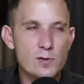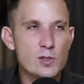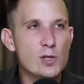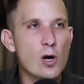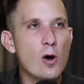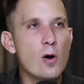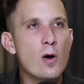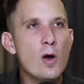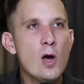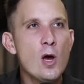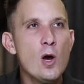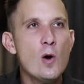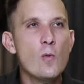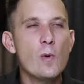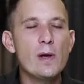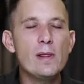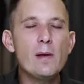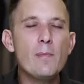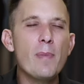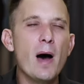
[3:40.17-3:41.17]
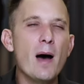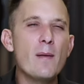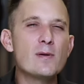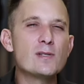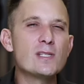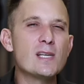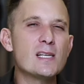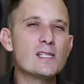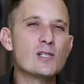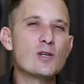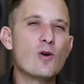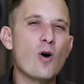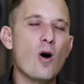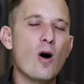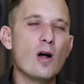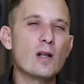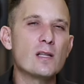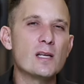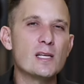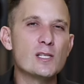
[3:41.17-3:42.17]
So, when the Bible says
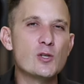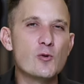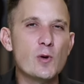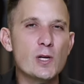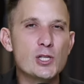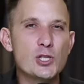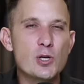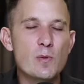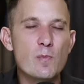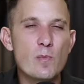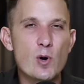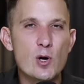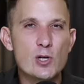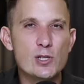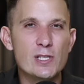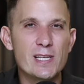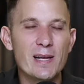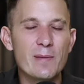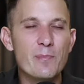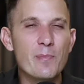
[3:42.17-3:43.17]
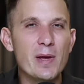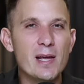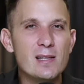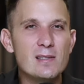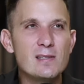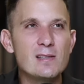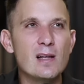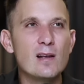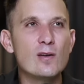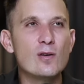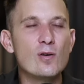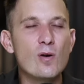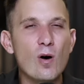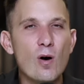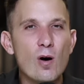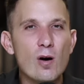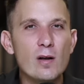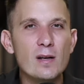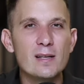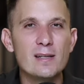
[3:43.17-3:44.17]
God is rich in mercy, it means that
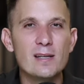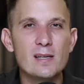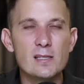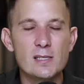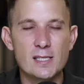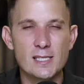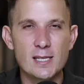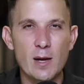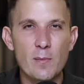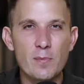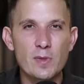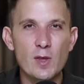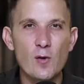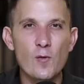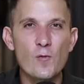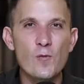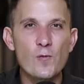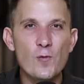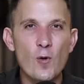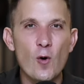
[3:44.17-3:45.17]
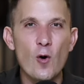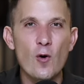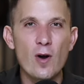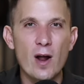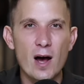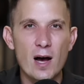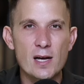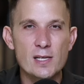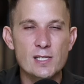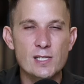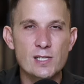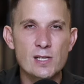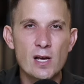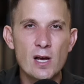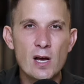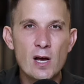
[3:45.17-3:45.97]
God did something for us